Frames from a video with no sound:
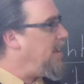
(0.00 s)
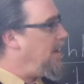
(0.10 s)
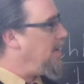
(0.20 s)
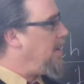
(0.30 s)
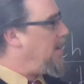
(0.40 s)

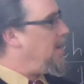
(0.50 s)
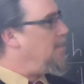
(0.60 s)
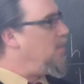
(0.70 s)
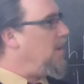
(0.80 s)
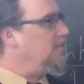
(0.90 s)
And again,
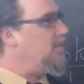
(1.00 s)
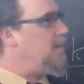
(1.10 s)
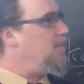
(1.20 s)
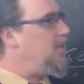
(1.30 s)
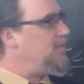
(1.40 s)
he brings
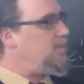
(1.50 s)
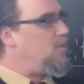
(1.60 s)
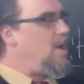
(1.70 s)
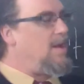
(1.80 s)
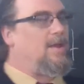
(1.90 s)
up this
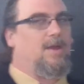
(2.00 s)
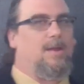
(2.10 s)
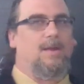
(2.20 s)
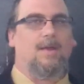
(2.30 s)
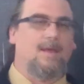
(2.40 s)

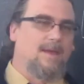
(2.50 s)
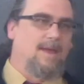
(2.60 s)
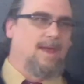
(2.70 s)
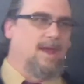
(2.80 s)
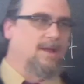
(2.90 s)
predicate
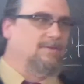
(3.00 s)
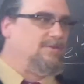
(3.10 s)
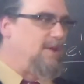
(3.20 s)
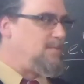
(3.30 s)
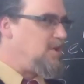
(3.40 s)
and
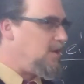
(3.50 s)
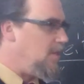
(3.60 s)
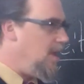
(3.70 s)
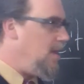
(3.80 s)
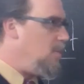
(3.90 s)

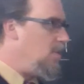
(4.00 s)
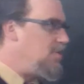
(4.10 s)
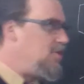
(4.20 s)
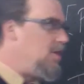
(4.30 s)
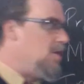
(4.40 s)
subject
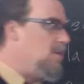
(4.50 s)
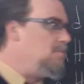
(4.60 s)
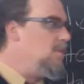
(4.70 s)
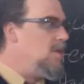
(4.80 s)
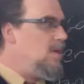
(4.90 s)
language
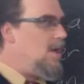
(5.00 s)
here,